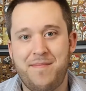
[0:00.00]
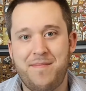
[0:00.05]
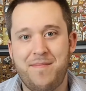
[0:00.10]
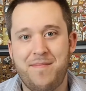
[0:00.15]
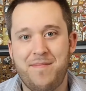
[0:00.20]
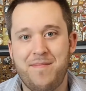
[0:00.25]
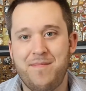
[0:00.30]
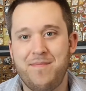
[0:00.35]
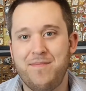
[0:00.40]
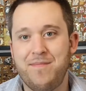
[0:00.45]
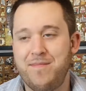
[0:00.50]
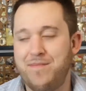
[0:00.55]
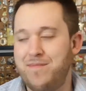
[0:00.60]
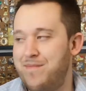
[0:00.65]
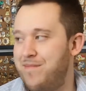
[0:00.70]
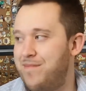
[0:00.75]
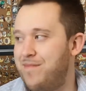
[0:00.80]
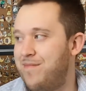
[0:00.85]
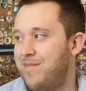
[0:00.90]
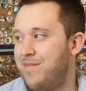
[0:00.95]

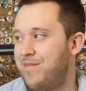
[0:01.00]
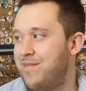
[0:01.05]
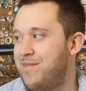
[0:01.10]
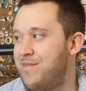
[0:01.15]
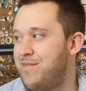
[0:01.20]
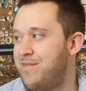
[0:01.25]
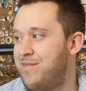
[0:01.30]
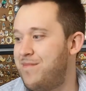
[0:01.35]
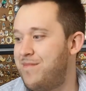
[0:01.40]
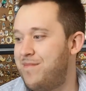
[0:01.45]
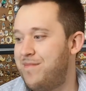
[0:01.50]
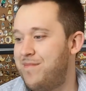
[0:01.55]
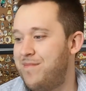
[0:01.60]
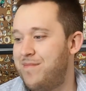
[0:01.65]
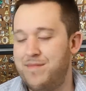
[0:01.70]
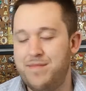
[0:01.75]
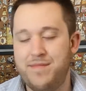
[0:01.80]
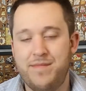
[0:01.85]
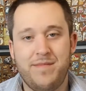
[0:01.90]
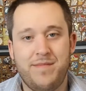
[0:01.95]

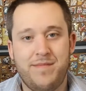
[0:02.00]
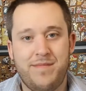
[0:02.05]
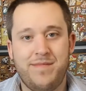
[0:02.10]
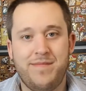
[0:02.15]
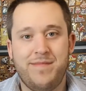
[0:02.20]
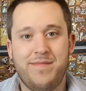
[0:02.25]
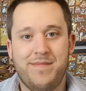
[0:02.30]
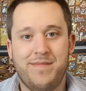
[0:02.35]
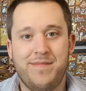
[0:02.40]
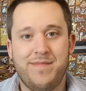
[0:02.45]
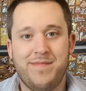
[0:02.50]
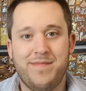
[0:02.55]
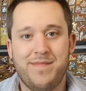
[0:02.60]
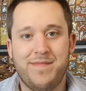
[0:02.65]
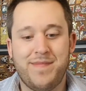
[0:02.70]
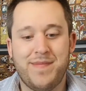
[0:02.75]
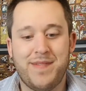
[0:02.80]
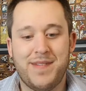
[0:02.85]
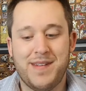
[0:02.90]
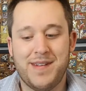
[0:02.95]

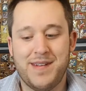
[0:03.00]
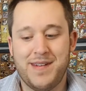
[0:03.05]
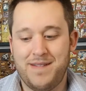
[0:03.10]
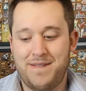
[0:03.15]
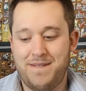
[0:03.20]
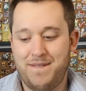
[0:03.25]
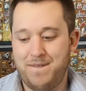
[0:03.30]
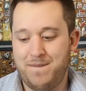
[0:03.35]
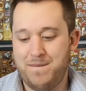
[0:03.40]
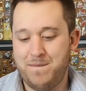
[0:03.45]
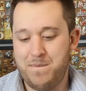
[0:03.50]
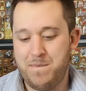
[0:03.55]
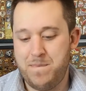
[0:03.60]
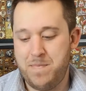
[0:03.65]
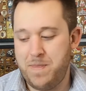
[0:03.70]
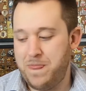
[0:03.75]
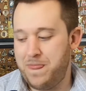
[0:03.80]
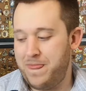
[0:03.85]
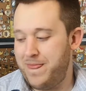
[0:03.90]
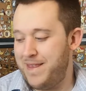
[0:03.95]

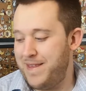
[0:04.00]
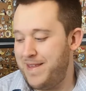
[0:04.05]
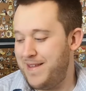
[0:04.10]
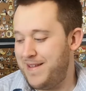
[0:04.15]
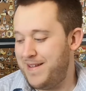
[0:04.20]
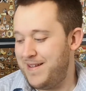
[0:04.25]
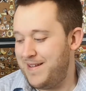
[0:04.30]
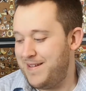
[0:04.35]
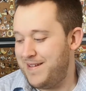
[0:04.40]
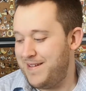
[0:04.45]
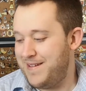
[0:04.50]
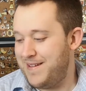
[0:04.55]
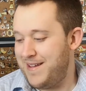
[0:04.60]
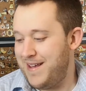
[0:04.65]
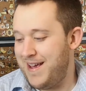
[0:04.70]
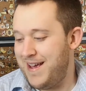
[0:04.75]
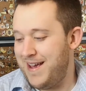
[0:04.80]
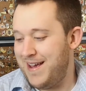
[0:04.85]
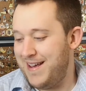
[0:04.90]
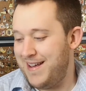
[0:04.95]

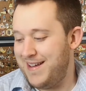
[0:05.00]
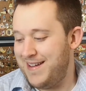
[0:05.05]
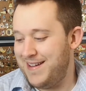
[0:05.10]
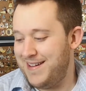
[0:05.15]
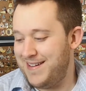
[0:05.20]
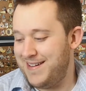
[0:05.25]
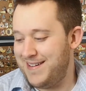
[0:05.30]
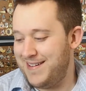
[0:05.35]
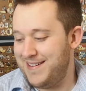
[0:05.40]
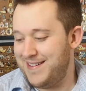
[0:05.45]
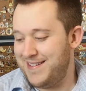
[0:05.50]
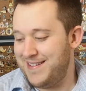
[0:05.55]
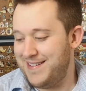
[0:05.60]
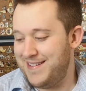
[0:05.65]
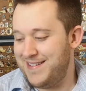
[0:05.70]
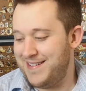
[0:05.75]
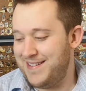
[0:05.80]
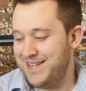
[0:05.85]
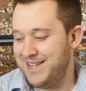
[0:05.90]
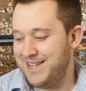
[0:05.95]

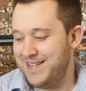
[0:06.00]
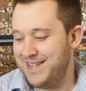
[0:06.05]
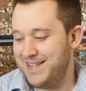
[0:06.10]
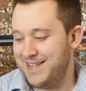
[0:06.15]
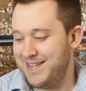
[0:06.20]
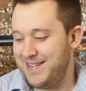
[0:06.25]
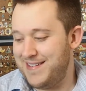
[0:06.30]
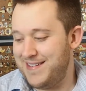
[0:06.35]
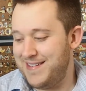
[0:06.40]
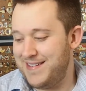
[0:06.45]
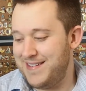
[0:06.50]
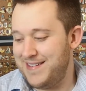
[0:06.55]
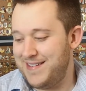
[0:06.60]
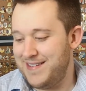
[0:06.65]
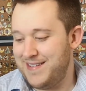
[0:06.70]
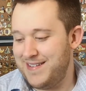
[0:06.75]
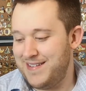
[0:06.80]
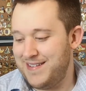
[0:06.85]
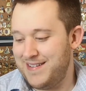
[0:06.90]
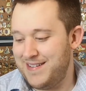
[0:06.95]

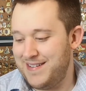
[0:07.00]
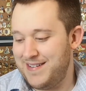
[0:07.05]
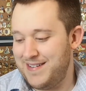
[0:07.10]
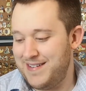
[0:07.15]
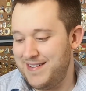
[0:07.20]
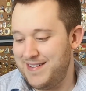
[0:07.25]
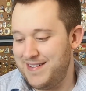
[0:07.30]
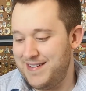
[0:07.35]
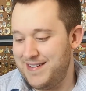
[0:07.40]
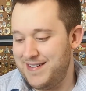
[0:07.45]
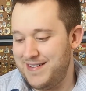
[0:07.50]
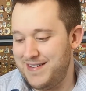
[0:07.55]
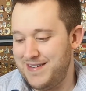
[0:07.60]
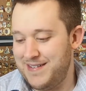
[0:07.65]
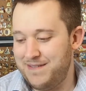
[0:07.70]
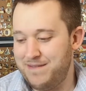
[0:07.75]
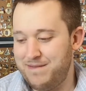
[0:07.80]
(silent)